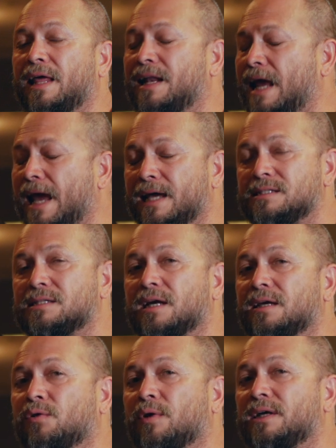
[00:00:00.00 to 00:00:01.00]
that
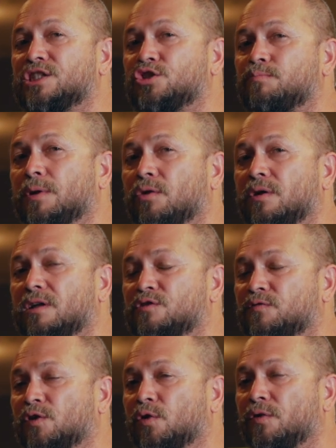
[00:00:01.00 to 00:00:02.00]
antichrist spirit is
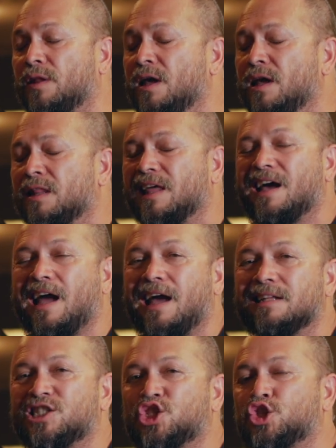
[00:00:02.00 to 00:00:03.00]
flowing, that
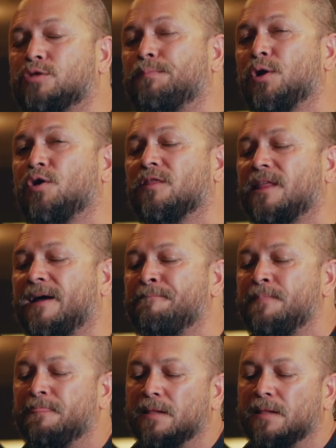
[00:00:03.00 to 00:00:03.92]
spirit that